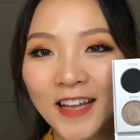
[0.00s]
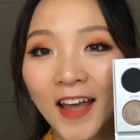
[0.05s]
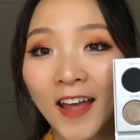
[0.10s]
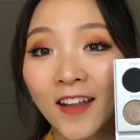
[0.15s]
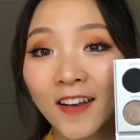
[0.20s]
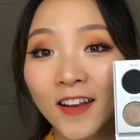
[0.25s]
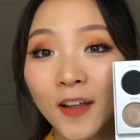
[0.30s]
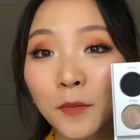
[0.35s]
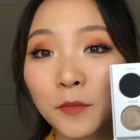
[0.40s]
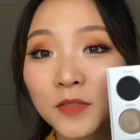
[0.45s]

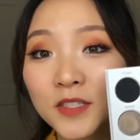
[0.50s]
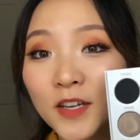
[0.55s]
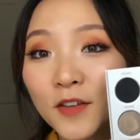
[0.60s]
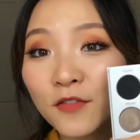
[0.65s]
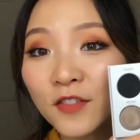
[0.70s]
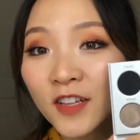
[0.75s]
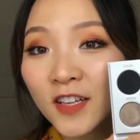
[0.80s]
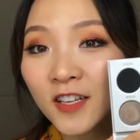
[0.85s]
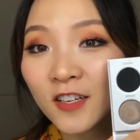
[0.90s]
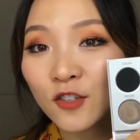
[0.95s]
And I'm
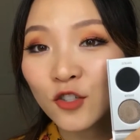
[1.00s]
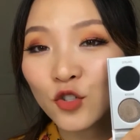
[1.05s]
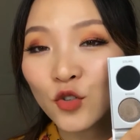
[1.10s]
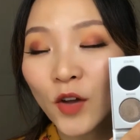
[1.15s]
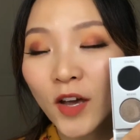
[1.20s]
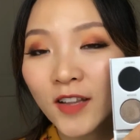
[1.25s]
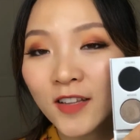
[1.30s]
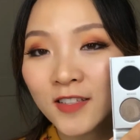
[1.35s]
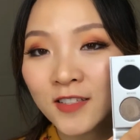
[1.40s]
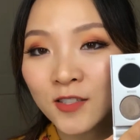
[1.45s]
definitely gonna
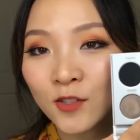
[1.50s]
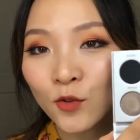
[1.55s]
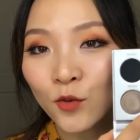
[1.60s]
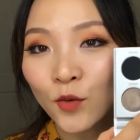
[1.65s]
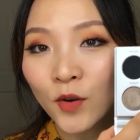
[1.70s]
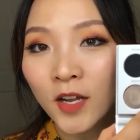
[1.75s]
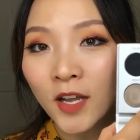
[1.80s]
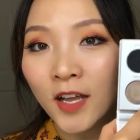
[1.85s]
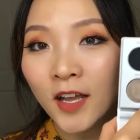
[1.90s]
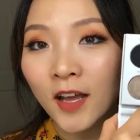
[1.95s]
try this
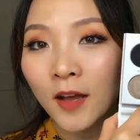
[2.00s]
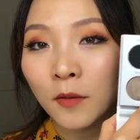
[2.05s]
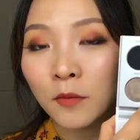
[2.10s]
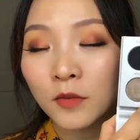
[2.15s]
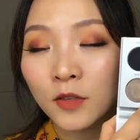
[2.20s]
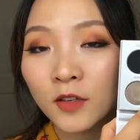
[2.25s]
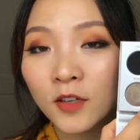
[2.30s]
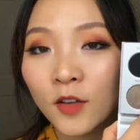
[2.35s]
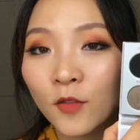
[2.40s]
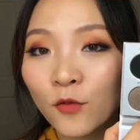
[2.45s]
green. I'm
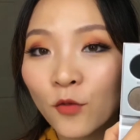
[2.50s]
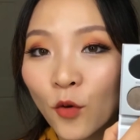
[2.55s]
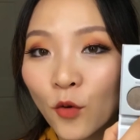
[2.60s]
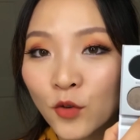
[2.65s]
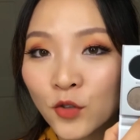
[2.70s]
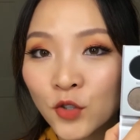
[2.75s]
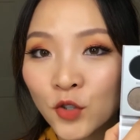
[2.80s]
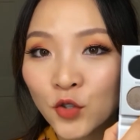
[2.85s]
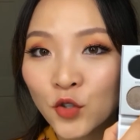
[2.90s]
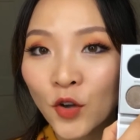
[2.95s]
looking
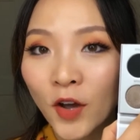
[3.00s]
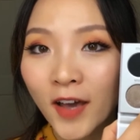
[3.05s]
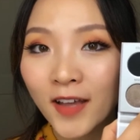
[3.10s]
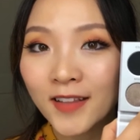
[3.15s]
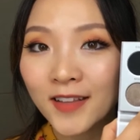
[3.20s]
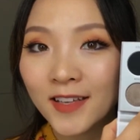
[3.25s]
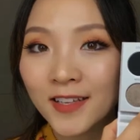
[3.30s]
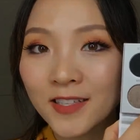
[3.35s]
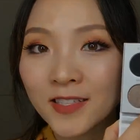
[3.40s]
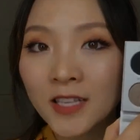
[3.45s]
forward to try
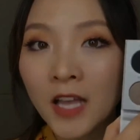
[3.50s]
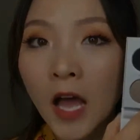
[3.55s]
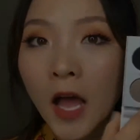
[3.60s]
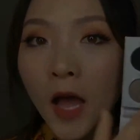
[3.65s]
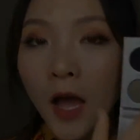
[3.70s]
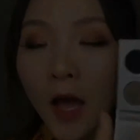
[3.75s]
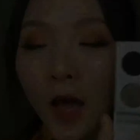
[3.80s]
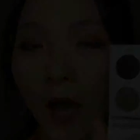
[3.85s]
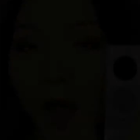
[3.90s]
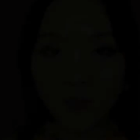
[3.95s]
this. After
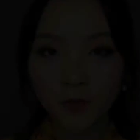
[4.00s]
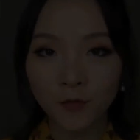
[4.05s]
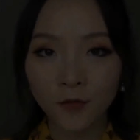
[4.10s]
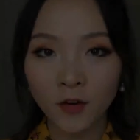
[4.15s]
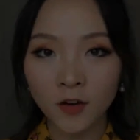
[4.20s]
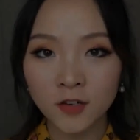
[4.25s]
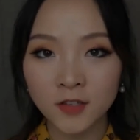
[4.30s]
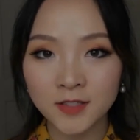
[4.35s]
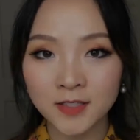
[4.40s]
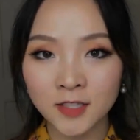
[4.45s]
all, for the
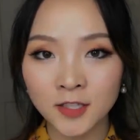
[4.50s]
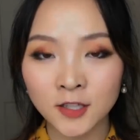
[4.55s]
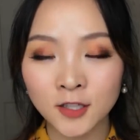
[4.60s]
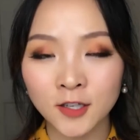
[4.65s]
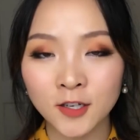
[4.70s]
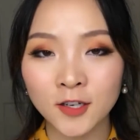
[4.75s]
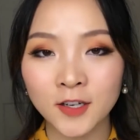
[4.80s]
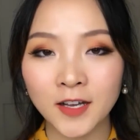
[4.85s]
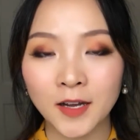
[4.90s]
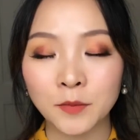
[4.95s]
first
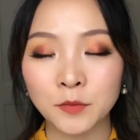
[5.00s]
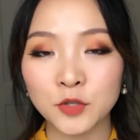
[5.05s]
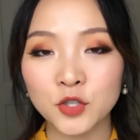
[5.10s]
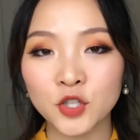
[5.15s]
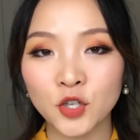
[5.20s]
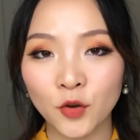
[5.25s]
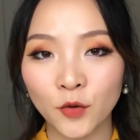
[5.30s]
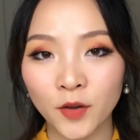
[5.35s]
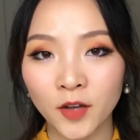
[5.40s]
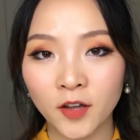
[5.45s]
look I'm
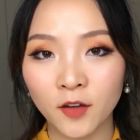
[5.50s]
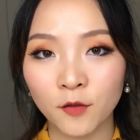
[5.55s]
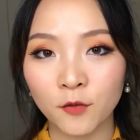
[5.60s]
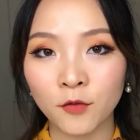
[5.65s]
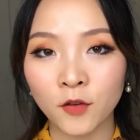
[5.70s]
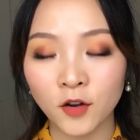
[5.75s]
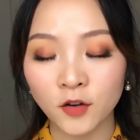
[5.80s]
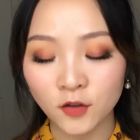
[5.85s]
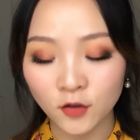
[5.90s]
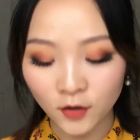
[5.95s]
showing in
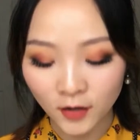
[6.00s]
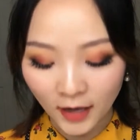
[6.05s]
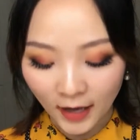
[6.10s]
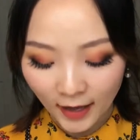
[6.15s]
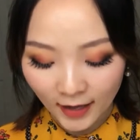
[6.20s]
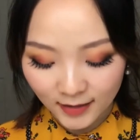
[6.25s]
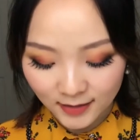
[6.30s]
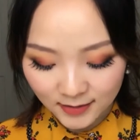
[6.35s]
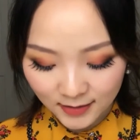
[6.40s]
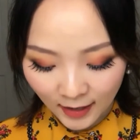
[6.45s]
front of you
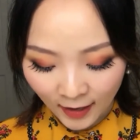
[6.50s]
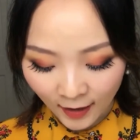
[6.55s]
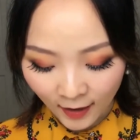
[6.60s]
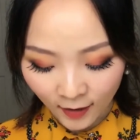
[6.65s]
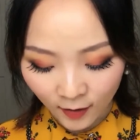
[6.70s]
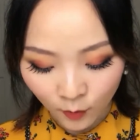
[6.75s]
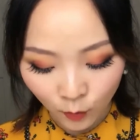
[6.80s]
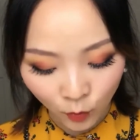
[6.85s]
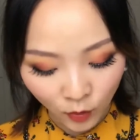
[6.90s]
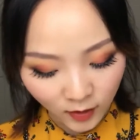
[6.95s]
guys,
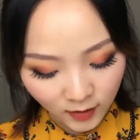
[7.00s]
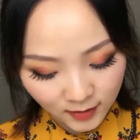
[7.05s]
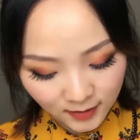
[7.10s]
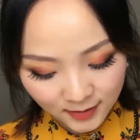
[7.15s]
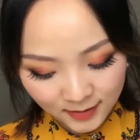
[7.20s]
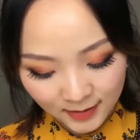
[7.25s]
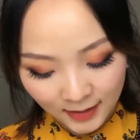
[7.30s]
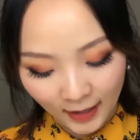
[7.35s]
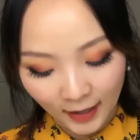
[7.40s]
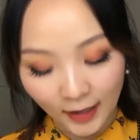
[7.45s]
I want to
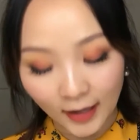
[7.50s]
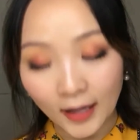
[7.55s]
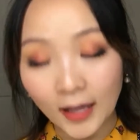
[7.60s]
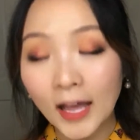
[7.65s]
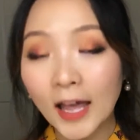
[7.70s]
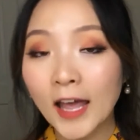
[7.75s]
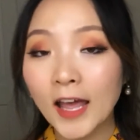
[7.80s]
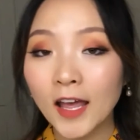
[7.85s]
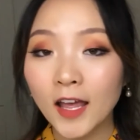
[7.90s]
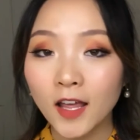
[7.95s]
say,
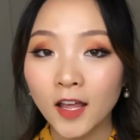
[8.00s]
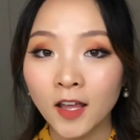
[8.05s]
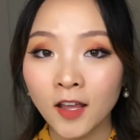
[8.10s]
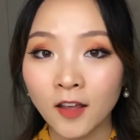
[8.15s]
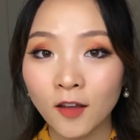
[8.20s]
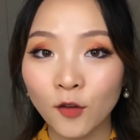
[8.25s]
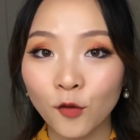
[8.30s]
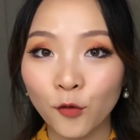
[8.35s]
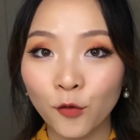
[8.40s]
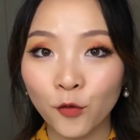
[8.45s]

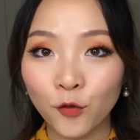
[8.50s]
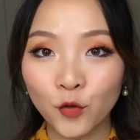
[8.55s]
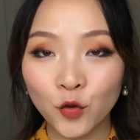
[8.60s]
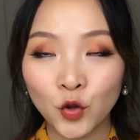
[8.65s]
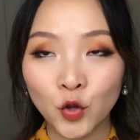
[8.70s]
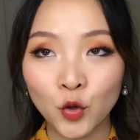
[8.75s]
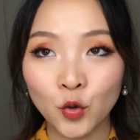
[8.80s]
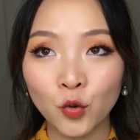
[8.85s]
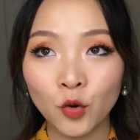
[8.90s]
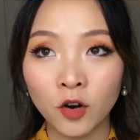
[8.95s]
if
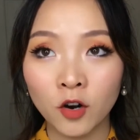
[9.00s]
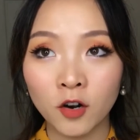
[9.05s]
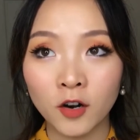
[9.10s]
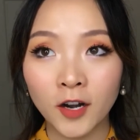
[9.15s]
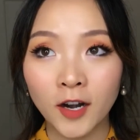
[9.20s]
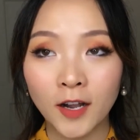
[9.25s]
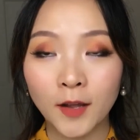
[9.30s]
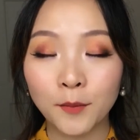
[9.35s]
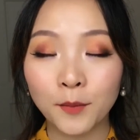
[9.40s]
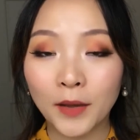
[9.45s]
you
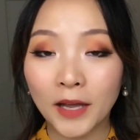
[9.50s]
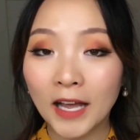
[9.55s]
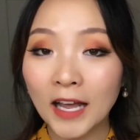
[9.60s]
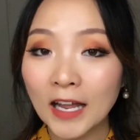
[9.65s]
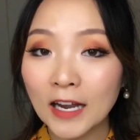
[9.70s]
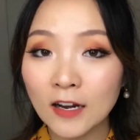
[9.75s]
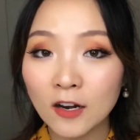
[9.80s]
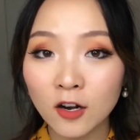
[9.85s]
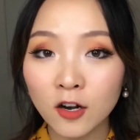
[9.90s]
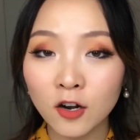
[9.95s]
are a
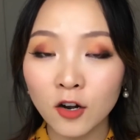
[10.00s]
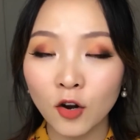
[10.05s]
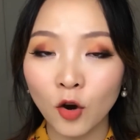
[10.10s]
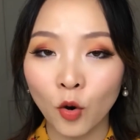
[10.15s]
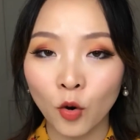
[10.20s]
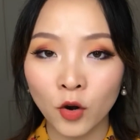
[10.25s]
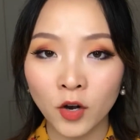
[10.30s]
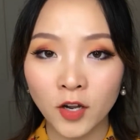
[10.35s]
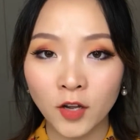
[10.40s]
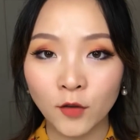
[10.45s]
beginner
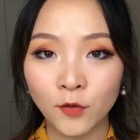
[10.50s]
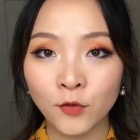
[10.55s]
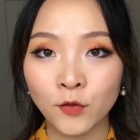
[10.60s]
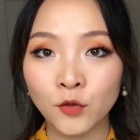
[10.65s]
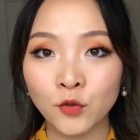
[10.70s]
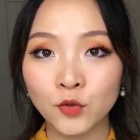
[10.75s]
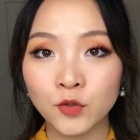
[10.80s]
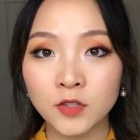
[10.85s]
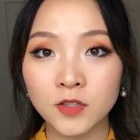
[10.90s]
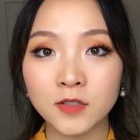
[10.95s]
or
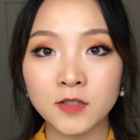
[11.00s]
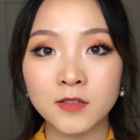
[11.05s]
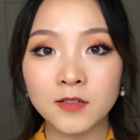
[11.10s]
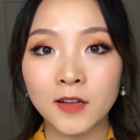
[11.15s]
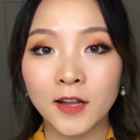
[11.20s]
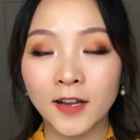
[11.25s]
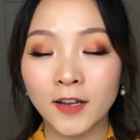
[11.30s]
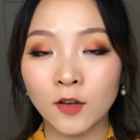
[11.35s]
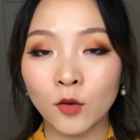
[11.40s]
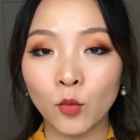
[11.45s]
if you just
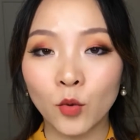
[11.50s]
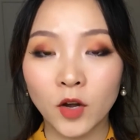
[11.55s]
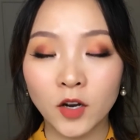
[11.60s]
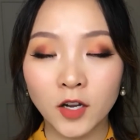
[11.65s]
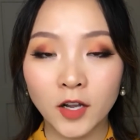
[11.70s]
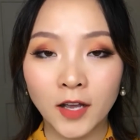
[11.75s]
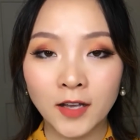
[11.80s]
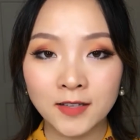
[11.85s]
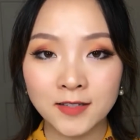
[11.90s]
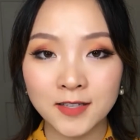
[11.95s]
like want
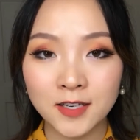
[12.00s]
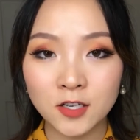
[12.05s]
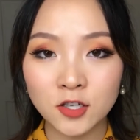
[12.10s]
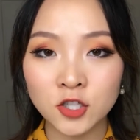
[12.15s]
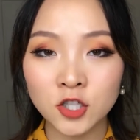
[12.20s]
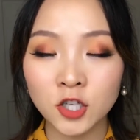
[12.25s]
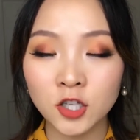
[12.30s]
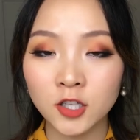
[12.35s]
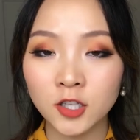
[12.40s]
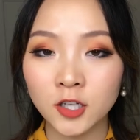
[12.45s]
an
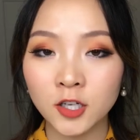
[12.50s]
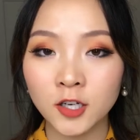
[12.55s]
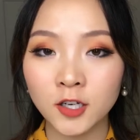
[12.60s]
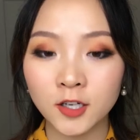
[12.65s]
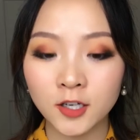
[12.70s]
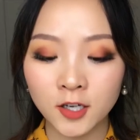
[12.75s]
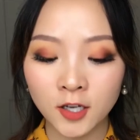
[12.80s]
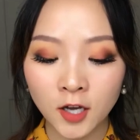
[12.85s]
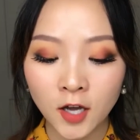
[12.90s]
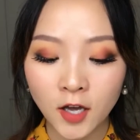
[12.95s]
essential
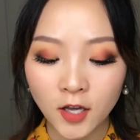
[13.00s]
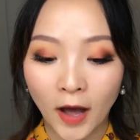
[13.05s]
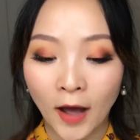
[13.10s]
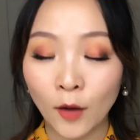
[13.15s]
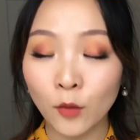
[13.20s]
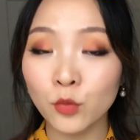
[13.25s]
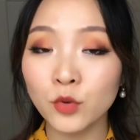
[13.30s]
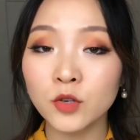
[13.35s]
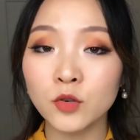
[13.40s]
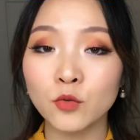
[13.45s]
look,
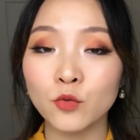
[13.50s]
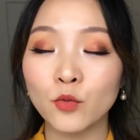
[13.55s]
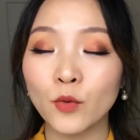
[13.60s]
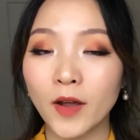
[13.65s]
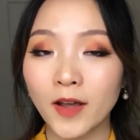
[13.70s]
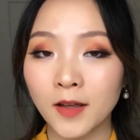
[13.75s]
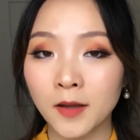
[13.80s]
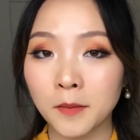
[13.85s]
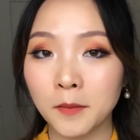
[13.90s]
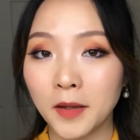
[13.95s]
I wouldn't
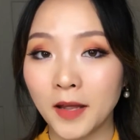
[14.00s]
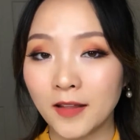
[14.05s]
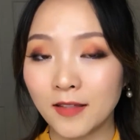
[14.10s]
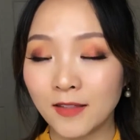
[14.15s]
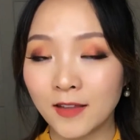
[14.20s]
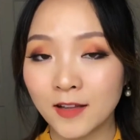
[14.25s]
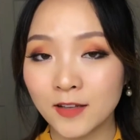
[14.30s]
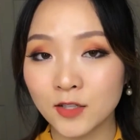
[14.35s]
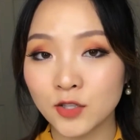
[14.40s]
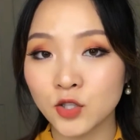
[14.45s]

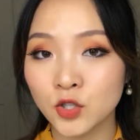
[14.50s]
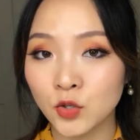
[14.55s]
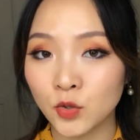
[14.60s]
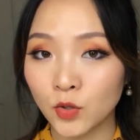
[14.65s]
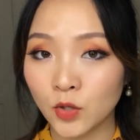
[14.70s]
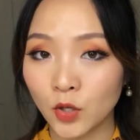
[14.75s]
recommend this to